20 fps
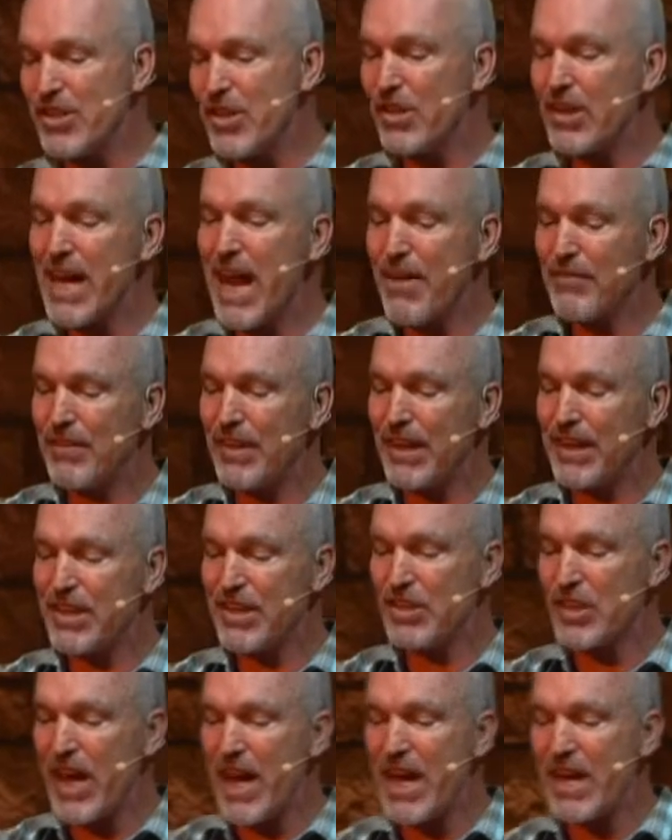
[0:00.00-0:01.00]
You're going to have to
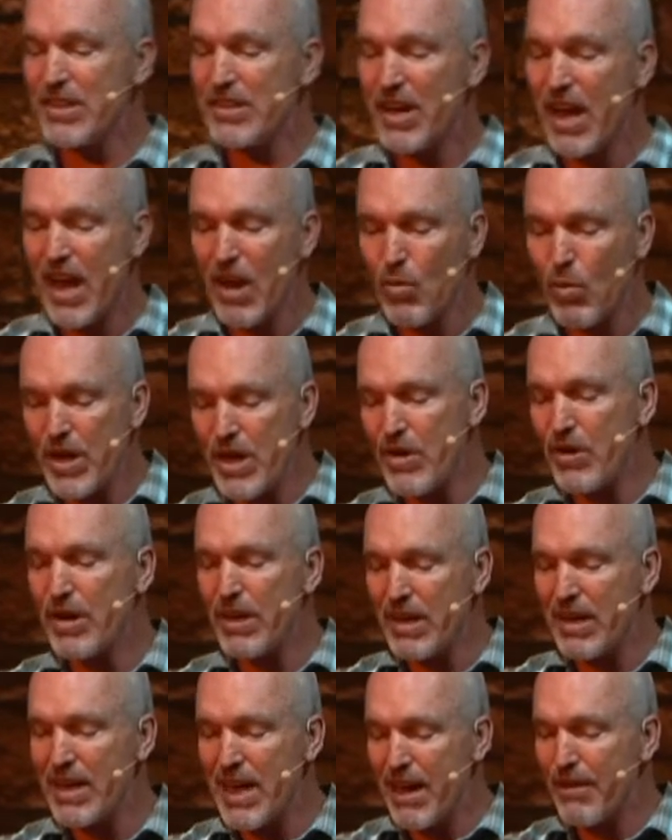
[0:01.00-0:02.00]
exchange what you
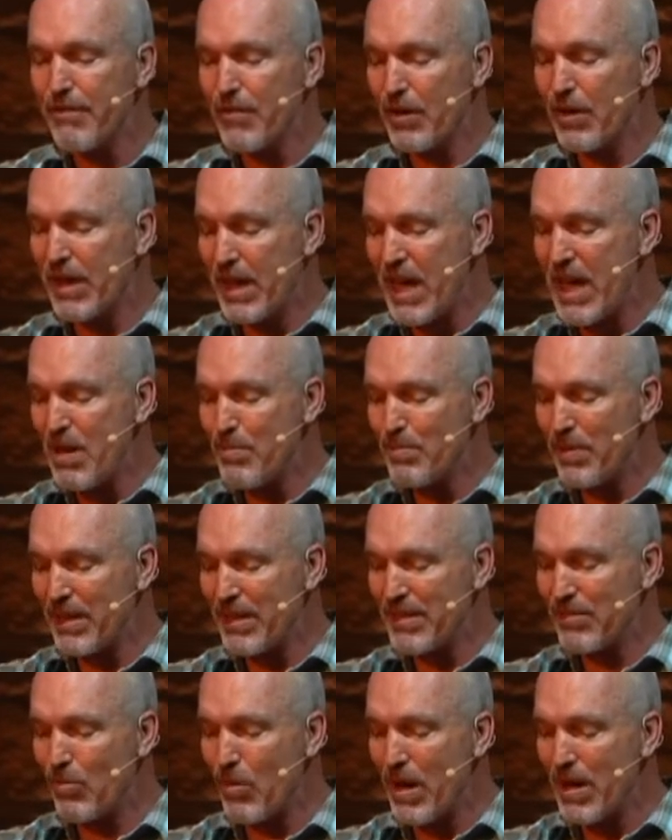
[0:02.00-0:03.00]
can never keep,
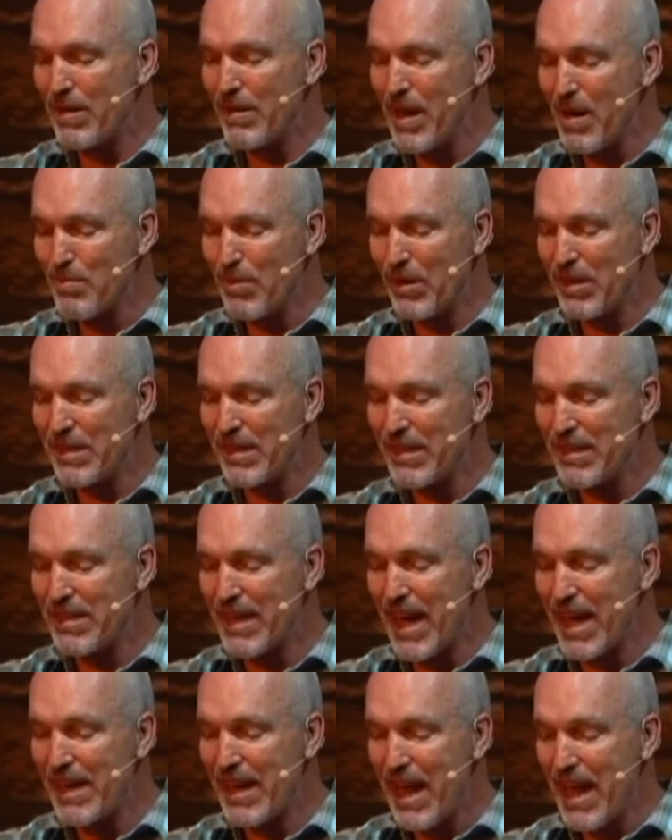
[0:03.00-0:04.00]
as one person
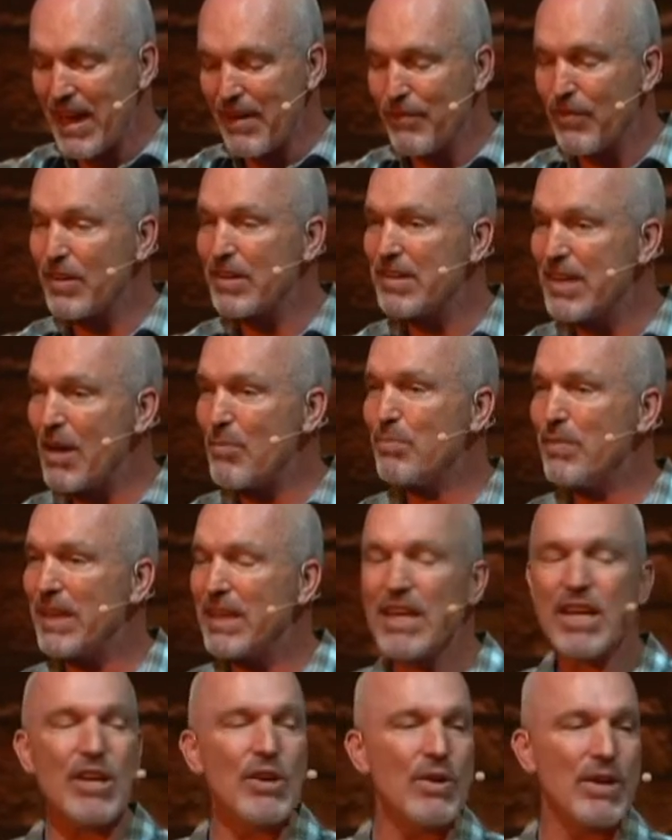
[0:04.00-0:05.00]
said, for something
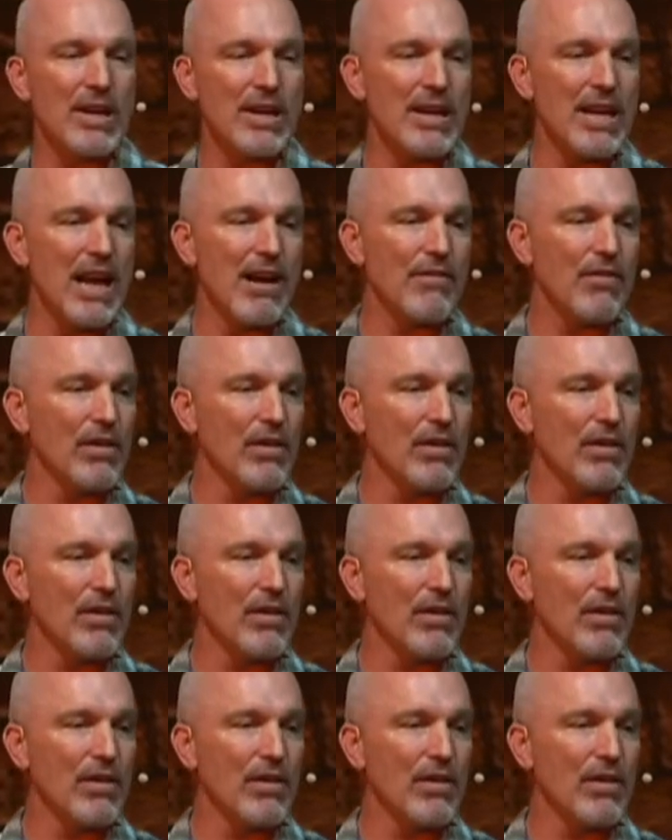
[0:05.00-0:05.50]
that you can never